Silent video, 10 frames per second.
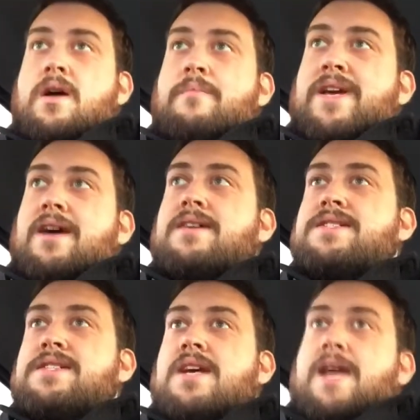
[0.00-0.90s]

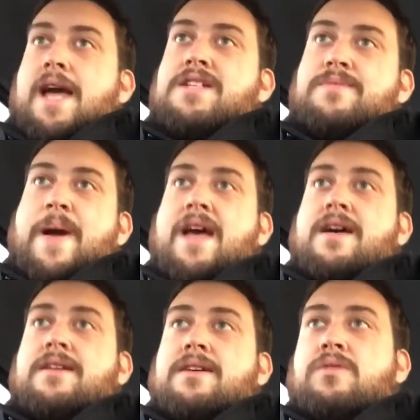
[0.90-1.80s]
Because in
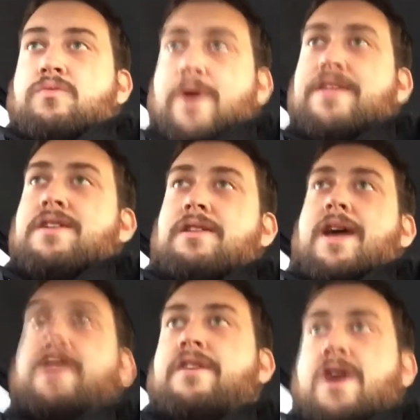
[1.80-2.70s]
Japan, whether you
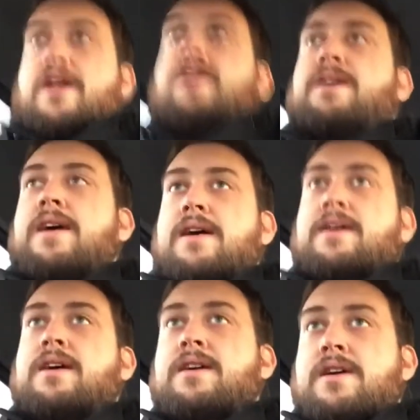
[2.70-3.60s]
like it or not,
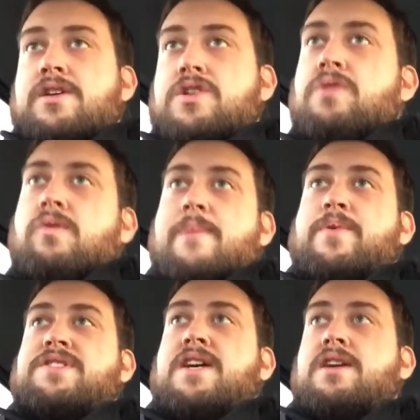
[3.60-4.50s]
you
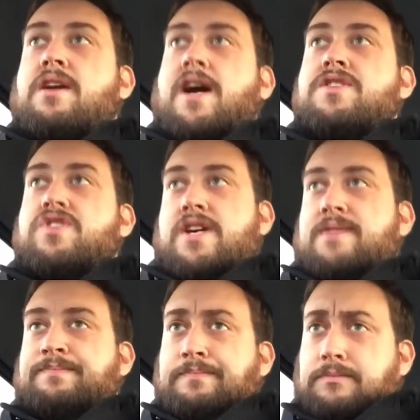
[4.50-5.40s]
represent your country.
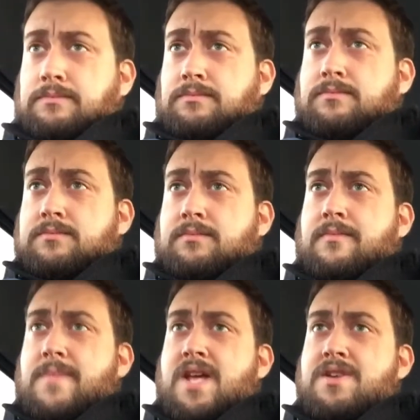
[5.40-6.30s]

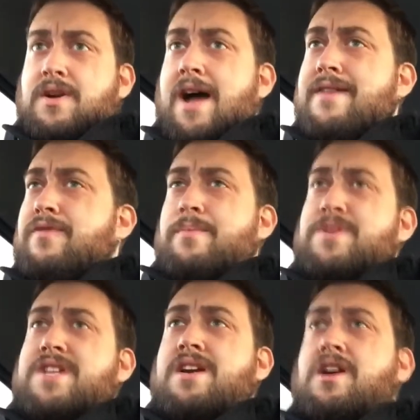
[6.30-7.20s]
You kind of
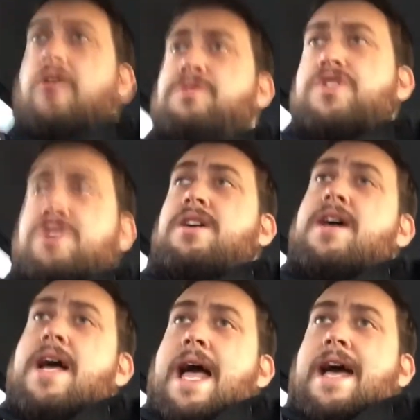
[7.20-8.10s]
represent your culture.
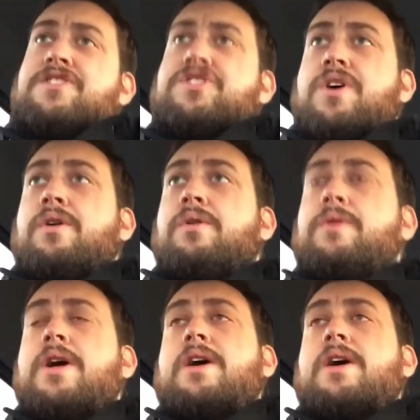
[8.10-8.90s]
And so